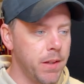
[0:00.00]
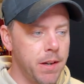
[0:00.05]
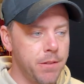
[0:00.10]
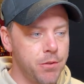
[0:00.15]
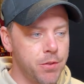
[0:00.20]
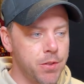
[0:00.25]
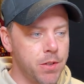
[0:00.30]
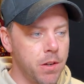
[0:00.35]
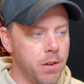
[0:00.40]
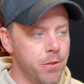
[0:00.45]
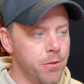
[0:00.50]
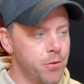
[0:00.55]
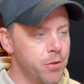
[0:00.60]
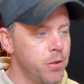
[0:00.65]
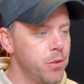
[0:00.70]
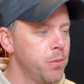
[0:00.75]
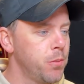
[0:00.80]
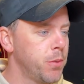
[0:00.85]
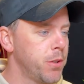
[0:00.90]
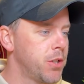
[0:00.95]
I've just gone
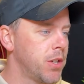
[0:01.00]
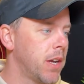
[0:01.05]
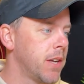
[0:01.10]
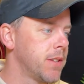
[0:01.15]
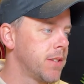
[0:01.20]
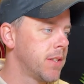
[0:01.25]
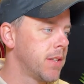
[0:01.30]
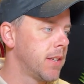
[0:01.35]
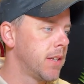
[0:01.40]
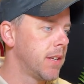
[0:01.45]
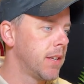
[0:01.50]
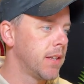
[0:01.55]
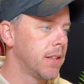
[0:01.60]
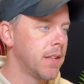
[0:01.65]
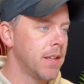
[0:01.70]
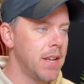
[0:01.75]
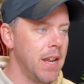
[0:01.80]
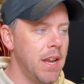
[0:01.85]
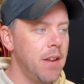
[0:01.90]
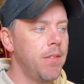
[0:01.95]
through, which has the,
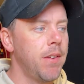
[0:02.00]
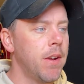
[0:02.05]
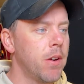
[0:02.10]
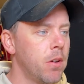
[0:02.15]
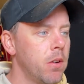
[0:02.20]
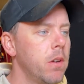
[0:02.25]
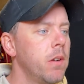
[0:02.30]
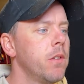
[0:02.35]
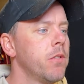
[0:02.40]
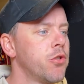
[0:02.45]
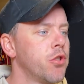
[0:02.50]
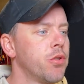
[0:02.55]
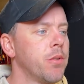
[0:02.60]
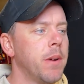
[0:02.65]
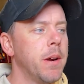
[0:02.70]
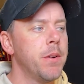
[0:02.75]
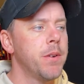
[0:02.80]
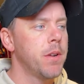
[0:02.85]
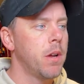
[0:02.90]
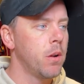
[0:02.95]
the navy color
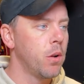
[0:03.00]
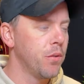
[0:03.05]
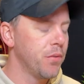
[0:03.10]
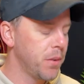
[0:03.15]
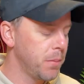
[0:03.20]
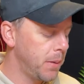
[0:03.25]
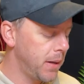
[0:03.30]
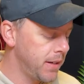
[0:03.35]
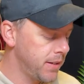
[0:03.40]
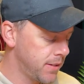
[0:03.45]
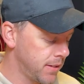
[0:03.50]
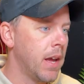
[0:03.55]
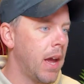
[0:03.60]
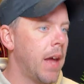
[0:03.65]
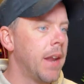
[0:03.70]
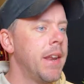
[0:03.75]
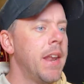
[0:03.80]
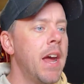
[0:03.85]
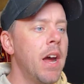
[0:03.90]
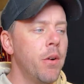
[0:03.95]
throughout all over the place.
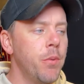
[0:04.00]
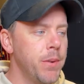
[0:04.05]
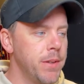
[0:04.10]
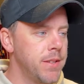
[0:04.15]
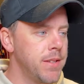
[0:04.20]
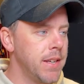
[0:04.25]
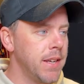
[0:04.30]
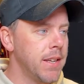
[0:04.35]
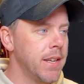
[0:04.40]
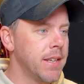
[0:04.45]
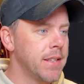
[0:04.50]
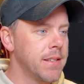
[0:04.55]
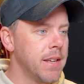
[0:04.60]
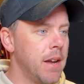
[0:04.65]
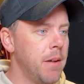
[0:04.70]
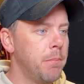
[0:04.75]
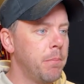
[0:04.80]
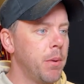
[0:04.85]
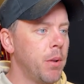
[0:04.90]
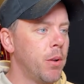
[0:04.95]
And now we see an
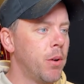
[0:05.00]
example